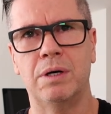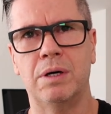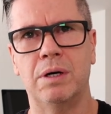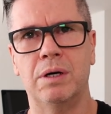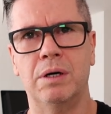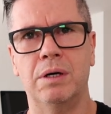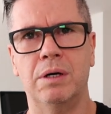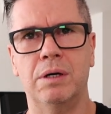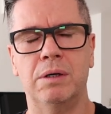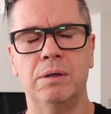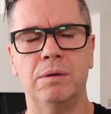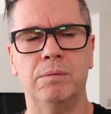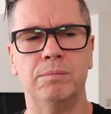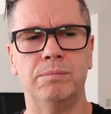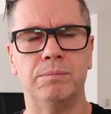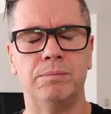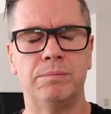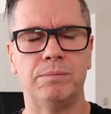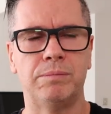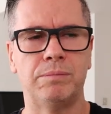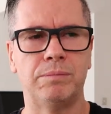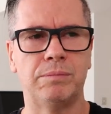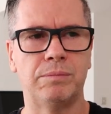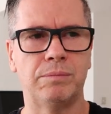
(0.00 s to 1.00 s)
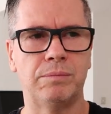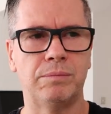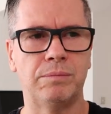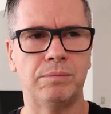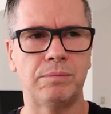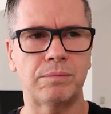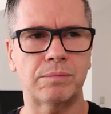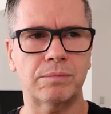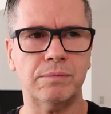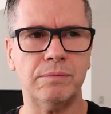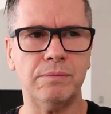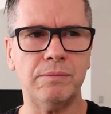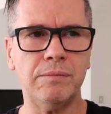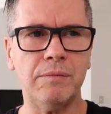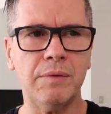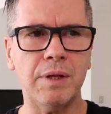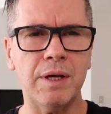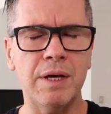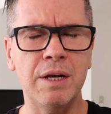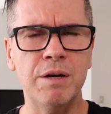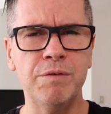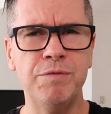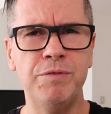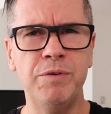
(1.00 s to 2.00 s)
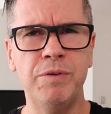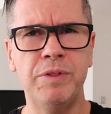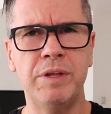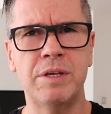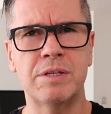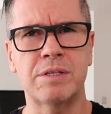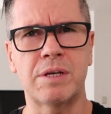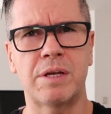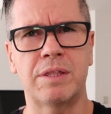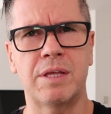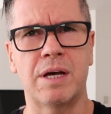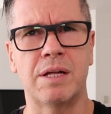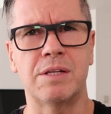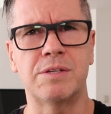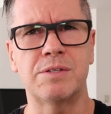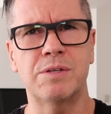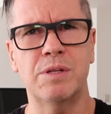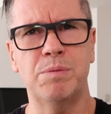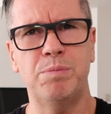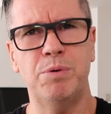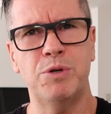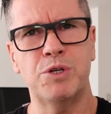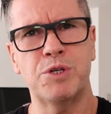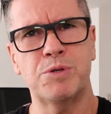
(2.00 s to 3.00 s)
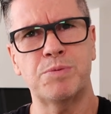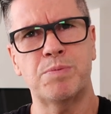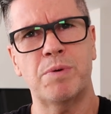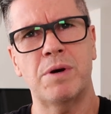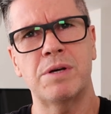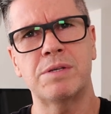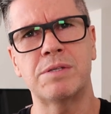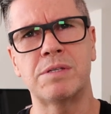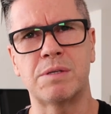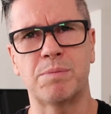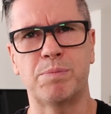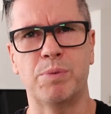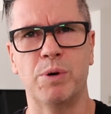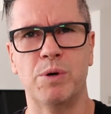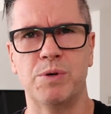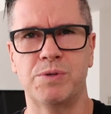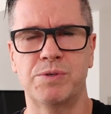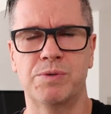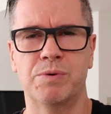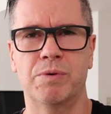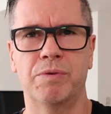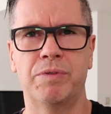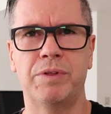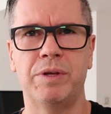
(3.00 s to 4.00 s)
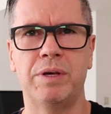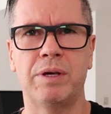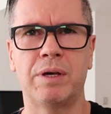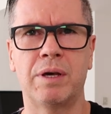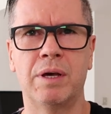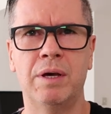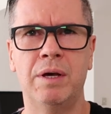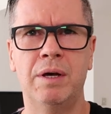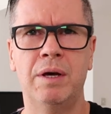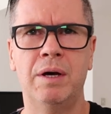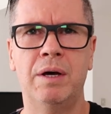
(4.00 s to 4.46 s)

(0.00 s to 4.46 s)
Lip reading: and a few things like that. So the purchase price is a personal thing.